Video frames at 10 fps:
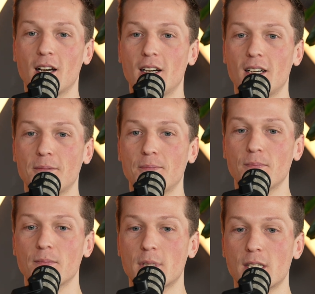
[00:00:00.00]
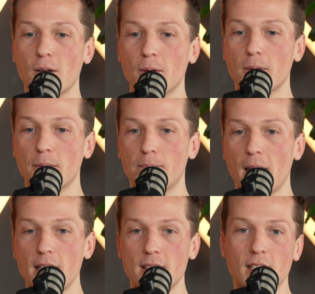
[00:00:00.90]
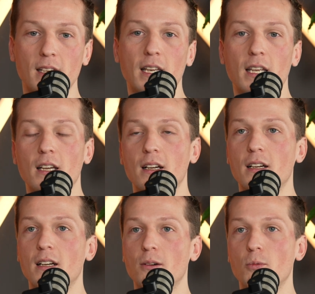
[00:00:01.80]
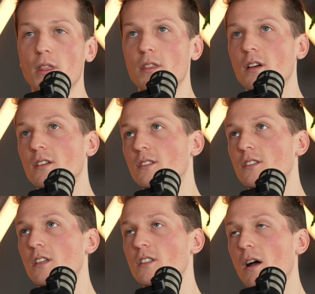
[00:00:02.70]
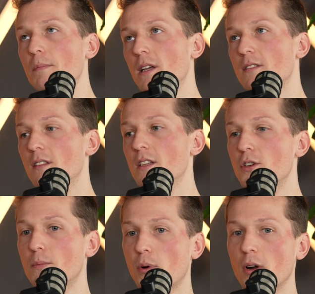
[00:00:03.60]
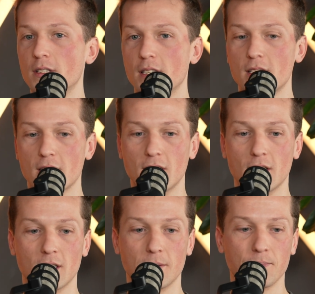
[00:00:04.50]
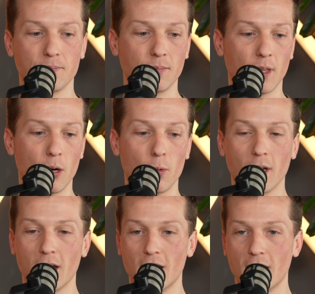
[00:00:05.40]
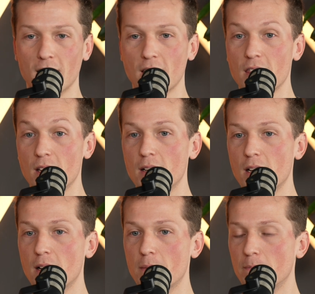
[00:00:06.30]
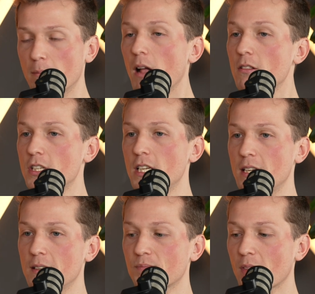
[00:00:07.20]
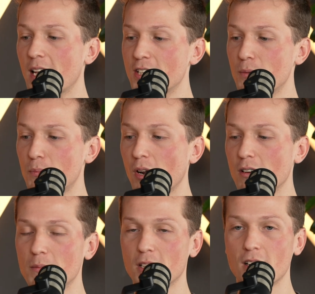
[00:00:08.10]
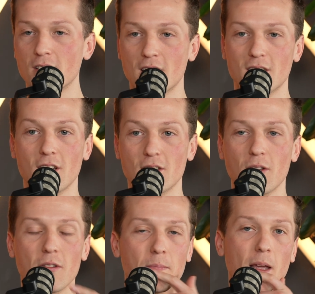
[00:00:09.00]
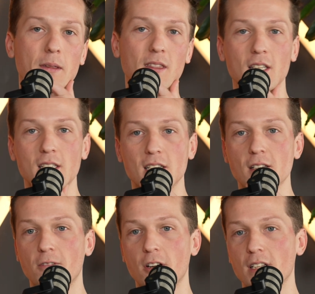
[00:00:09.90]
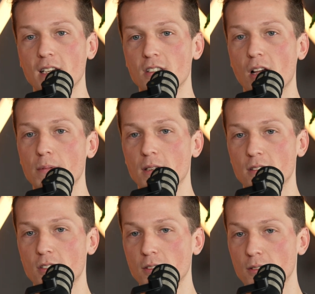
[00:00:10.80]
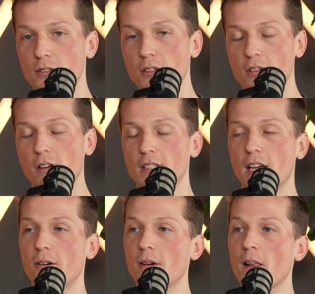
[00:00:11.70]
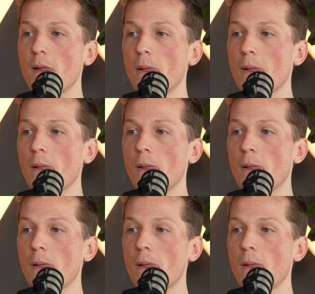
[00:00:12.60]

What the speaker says: So basically, one of the topics that you pointed regarding the multi-agent programming contest, so maybe this is a very nice topic to talk now.